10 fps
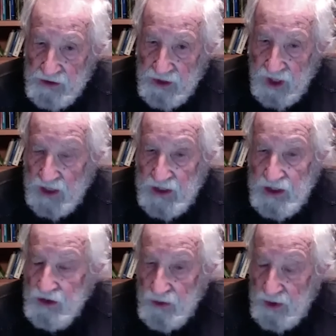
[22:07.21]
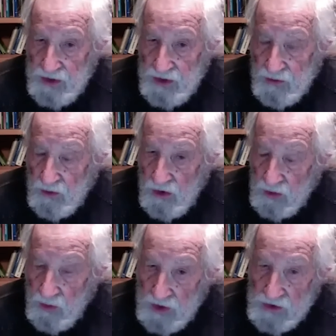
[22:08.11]
I didn't do anything wrong.
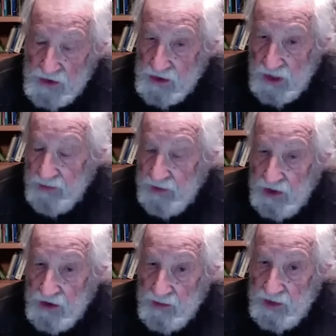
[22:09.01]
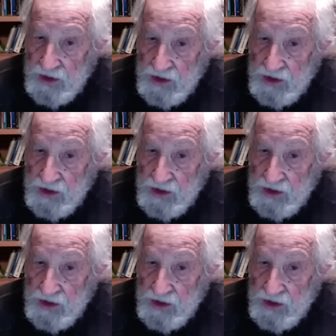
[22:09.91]
Why is this happening to me?